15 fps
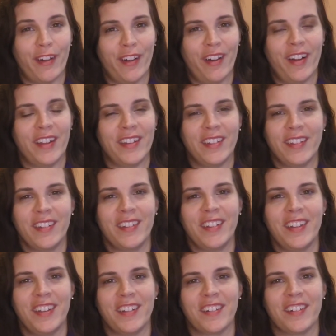odd
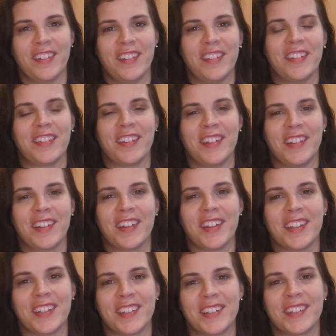here in St.
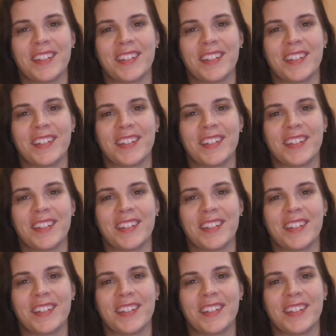Kitts.